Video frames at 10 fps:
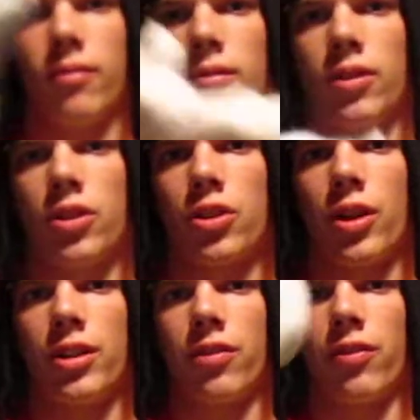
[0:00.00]
Just
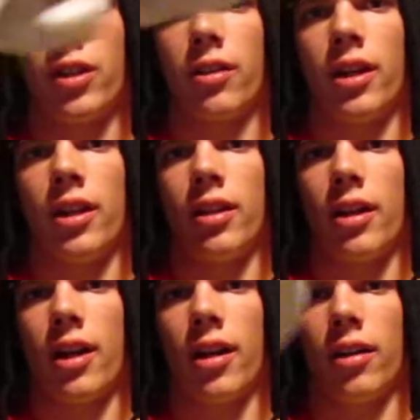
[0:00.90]
trace a figure eight in the
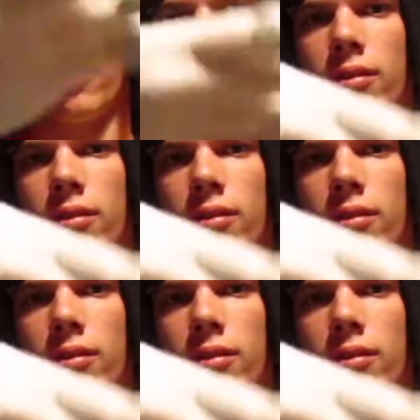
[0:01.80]
air.